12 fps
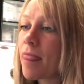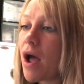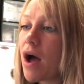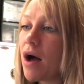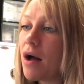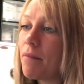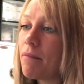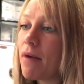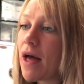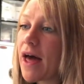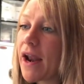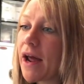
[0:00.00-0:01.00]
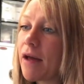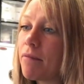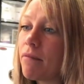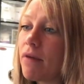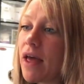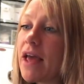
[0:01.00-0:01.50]
And
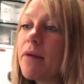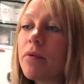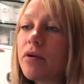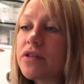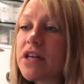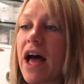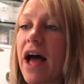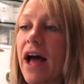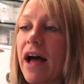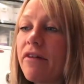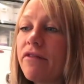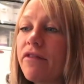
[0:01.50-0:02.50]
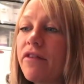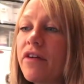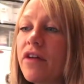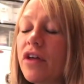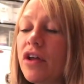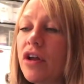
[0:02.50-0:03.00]
I'm able to have,
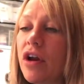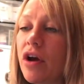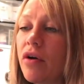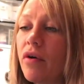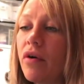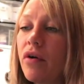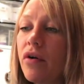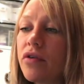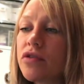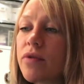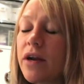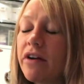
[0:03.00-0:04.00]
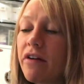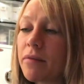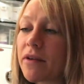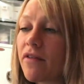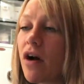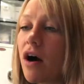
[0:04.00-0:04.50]
you know, 20
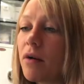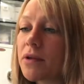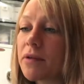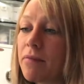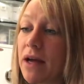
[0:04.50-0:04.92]
grams of carbs a